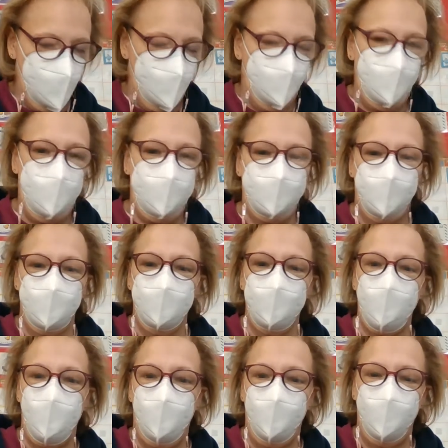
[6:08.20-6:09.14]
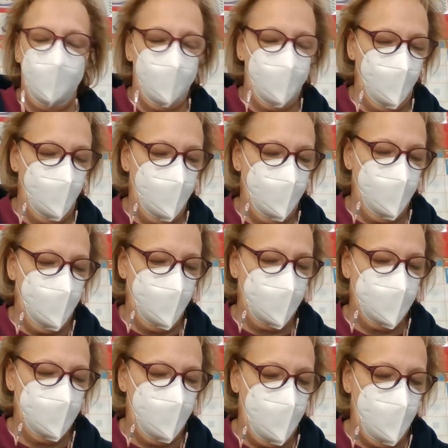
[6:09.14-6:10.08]
the black doesn't go all the way through to the
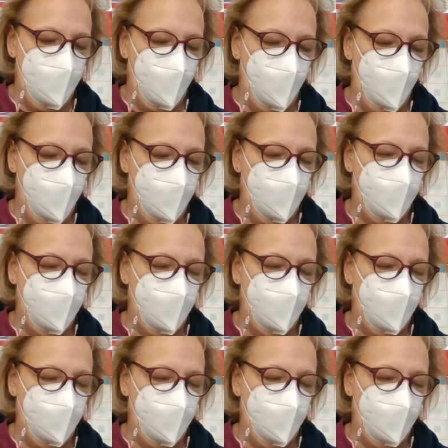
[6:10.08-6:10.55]
next paper.